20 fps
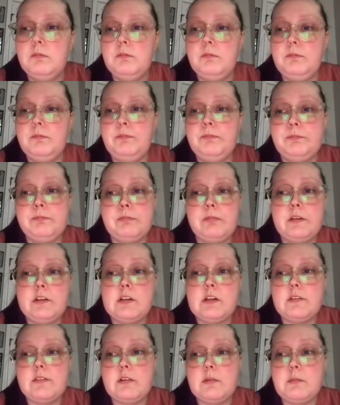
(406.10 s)

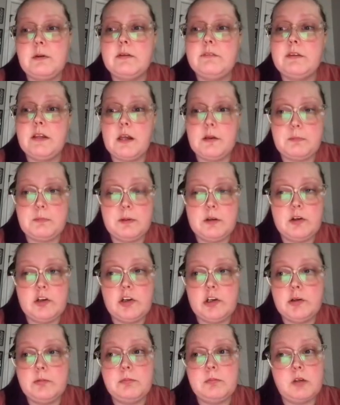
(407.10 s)
This is for my VIP
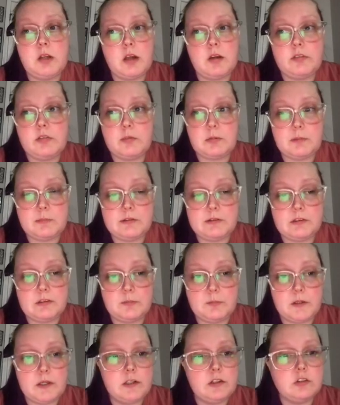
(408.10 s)
group, not for my business
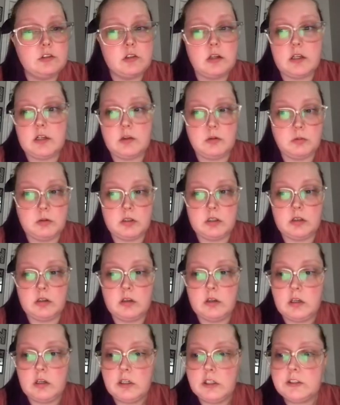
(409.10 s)
page. I don't want
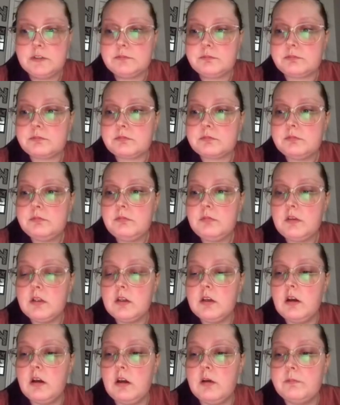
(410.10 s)

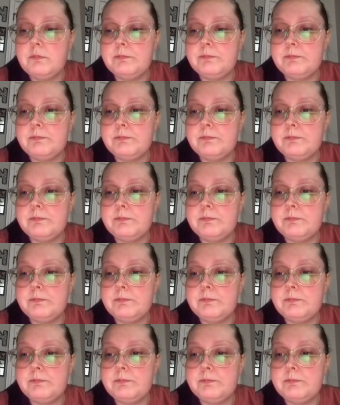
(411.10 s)
to, I